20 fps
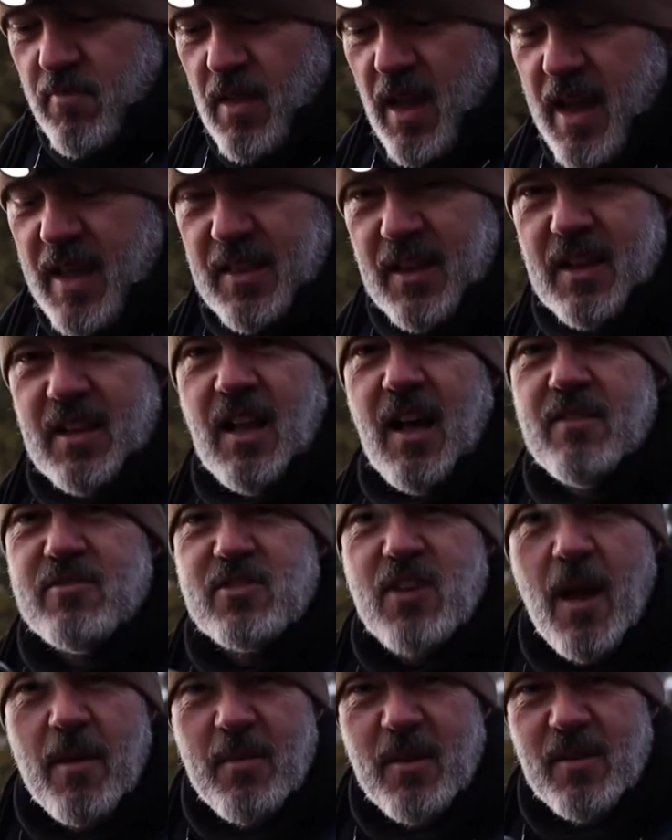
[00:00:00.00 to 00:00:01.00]
And the gloves
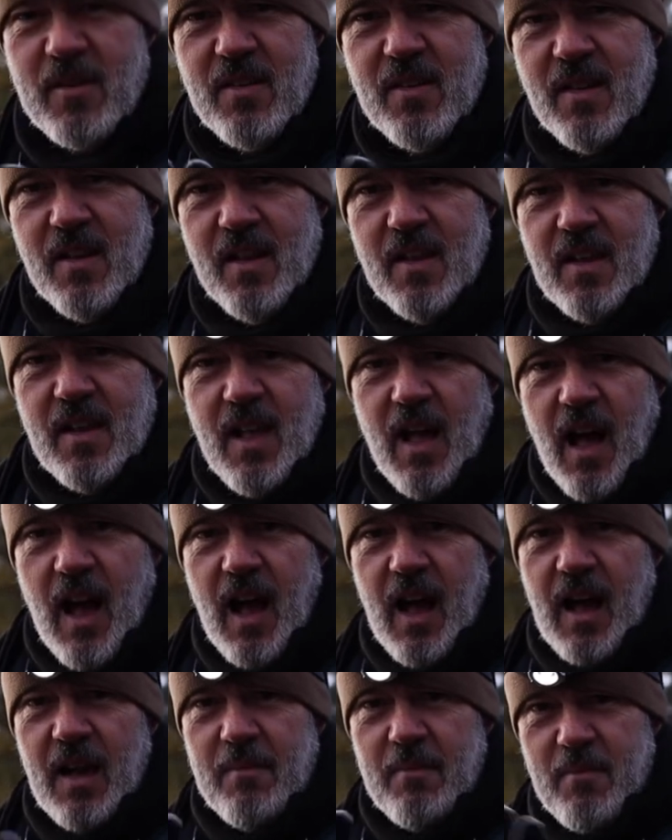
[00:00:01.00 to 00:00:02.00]
come in,
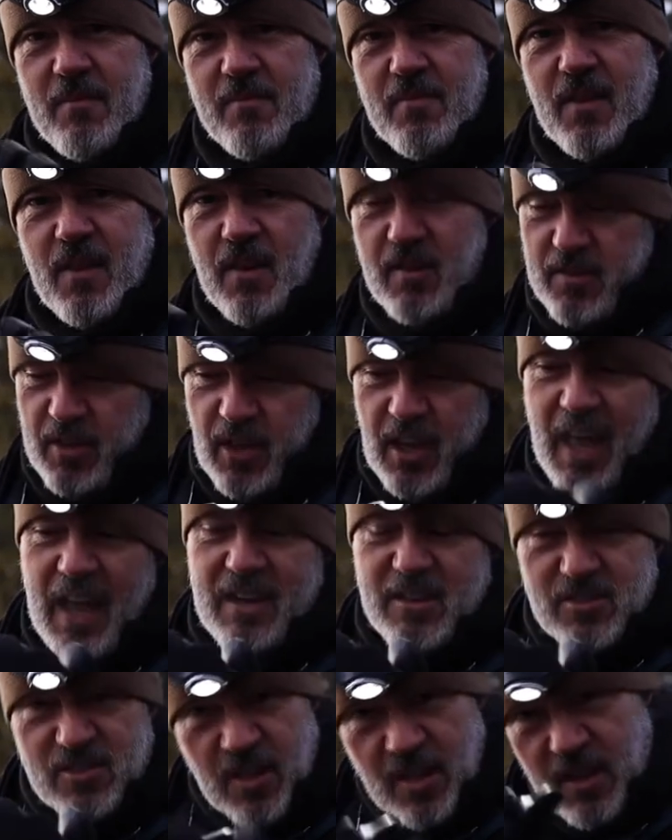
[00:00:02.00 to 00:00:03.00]
or the
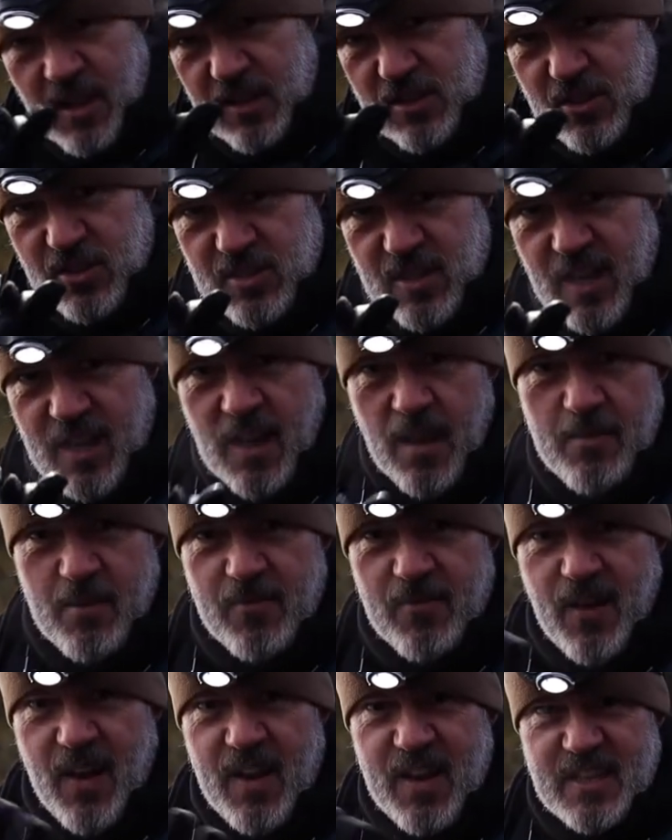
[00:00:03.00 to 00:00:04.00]
liners, I should say, come in
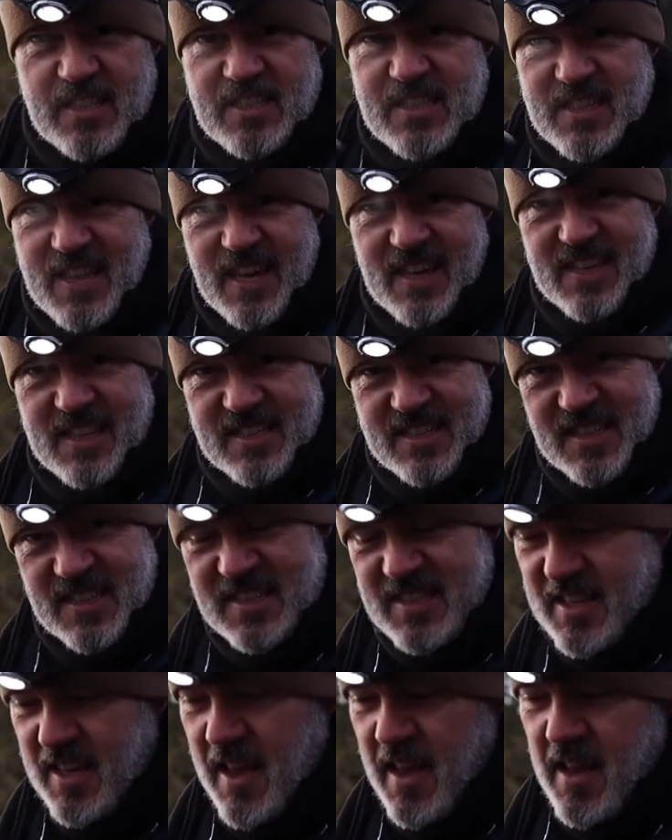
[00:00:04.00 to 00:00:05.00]
various
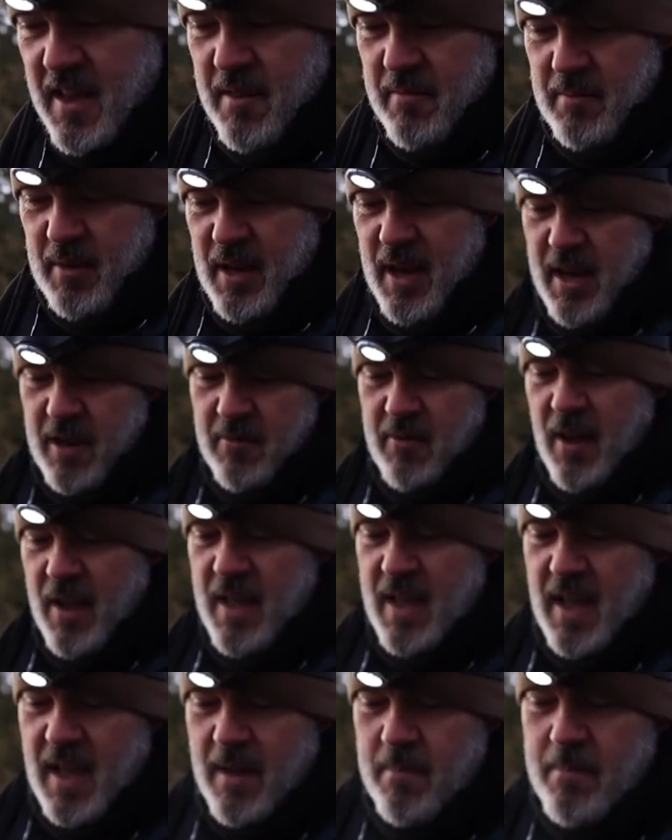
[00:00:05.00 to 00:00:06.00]
thicknesses. But
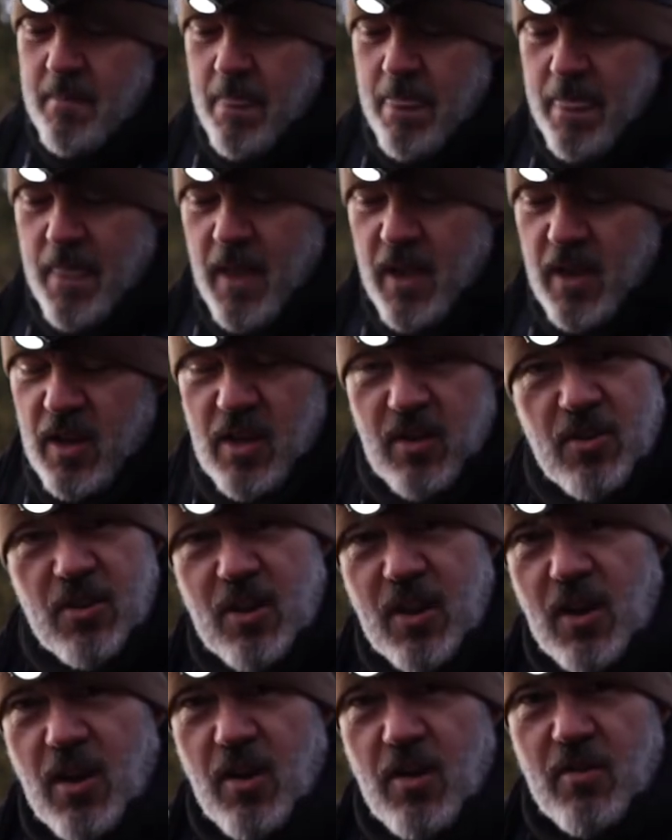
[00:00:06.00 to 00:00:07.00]
anyway, you
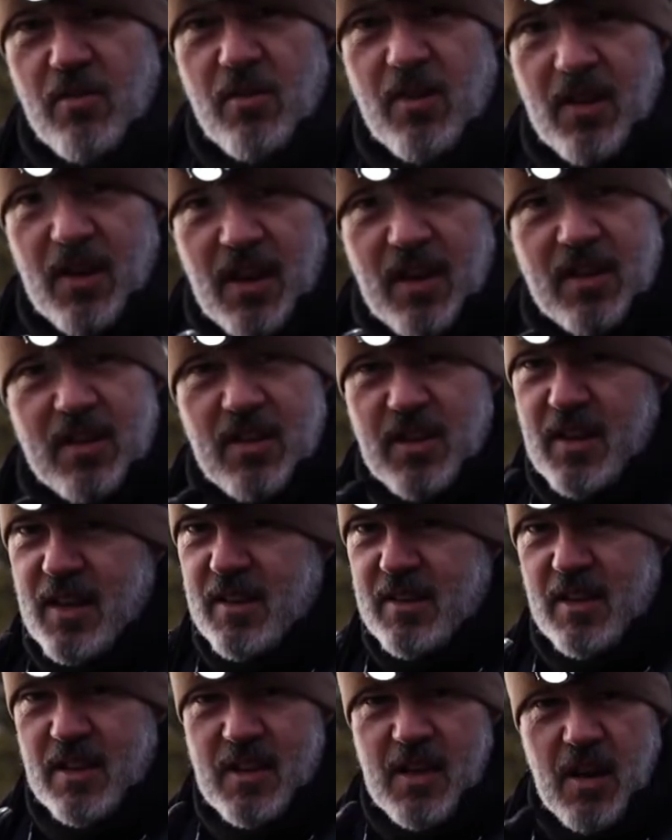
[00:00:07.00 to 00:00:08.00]
can
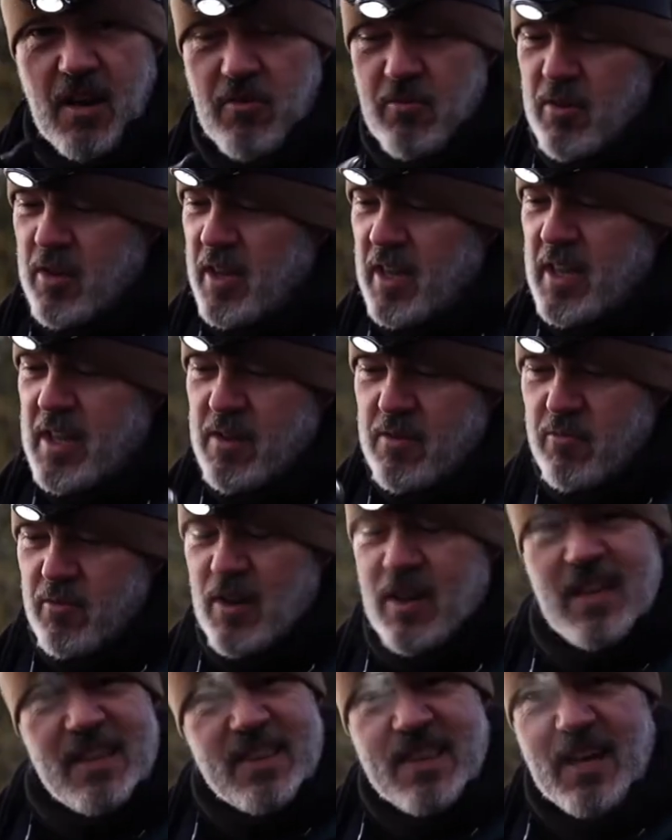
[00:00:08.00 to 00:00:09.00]
get the really,
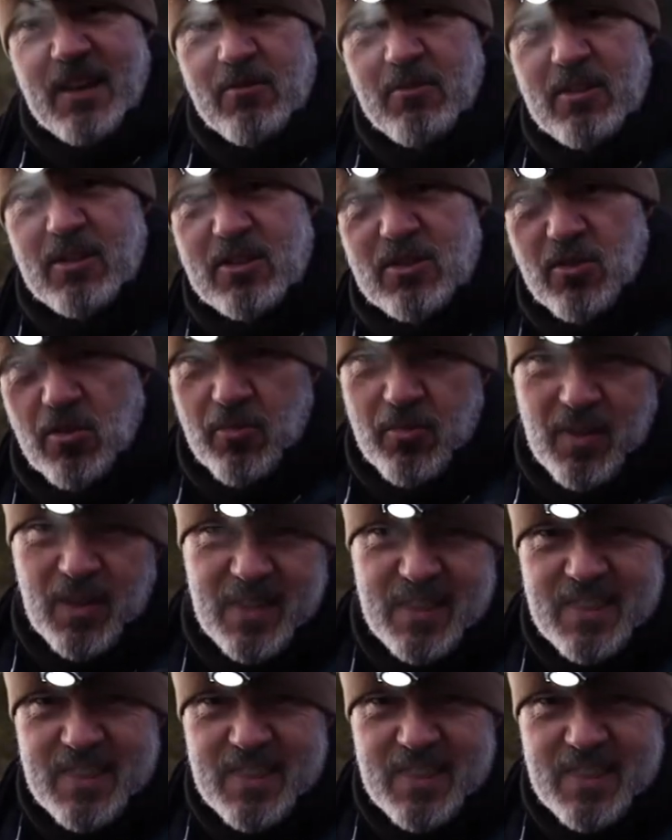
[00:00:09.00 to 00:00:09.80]
really thick ones or really